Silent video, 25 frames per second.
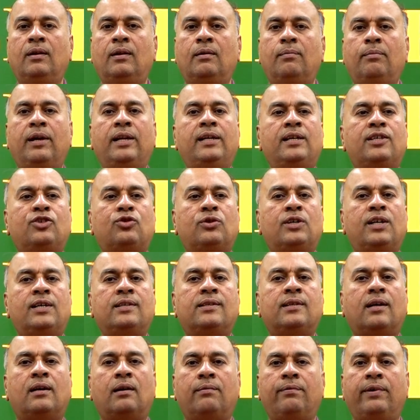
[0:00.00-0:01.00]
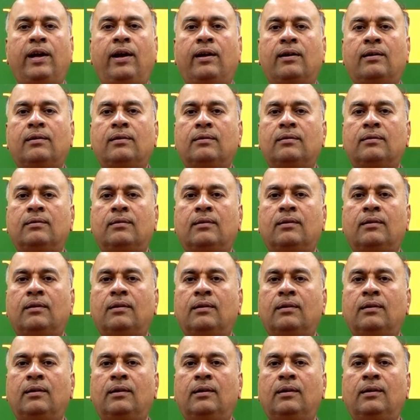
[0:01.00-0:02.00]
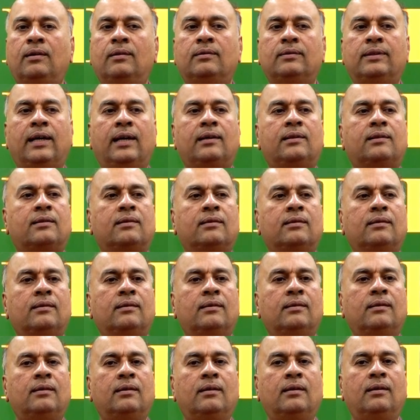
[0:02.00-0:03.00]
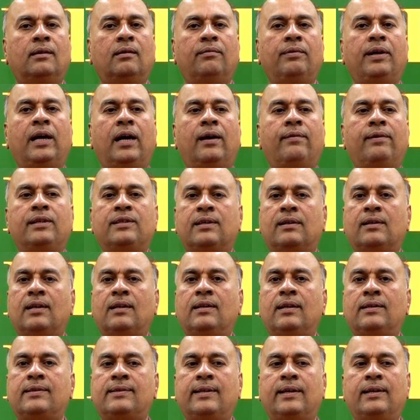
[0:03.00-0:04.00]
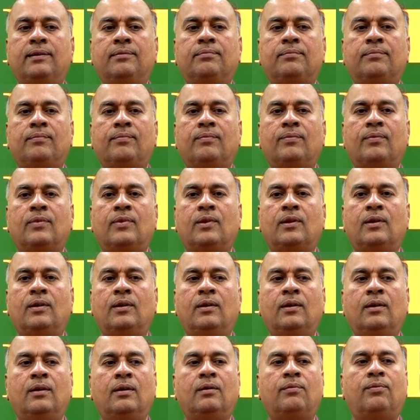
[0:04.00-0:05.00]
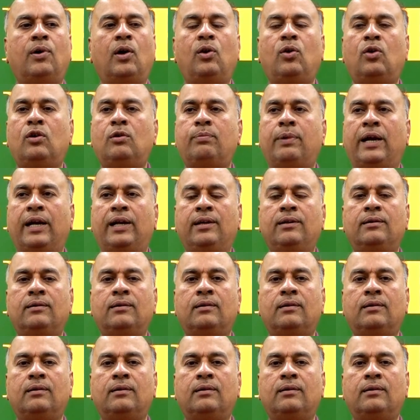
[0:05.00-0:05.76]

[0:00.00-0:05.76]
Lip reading: many students are aware that we have a general essay followed by